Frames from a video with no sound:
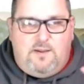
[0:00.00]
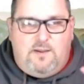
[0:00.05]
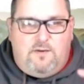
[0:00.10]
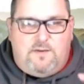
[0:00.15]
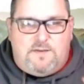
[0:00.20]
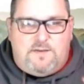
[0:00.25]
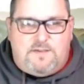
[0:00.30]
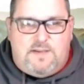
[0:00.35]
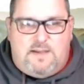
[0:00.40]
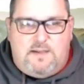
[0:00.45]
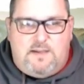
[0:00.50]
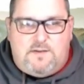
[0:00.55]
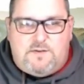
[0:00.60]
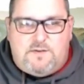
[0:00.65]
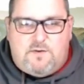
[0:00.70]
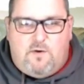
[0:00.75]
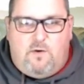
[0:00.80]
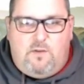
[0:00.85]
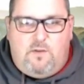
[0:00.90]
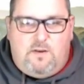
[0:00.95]
You can see it
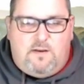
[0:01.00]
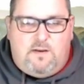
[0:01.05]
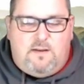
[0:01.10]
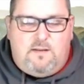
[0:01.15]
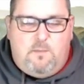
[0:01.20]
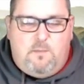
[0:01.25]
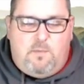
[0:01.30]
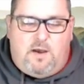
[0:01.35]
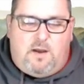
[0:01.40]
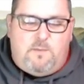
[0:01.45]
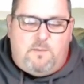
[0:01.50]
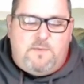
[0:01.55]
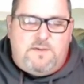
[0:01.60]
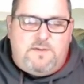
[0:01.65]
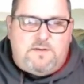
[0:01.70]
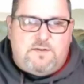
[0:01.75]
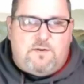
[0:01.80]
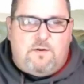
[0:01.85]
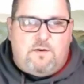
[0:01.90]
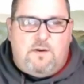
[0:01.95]
scrolling at the bottom of
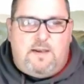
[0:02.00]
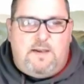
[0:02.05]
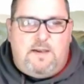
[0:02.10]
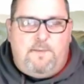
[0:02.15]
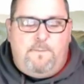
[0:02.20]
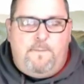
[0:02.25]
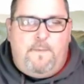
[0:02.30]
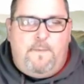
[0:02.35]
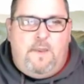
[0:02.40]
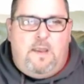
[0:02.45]
the screen.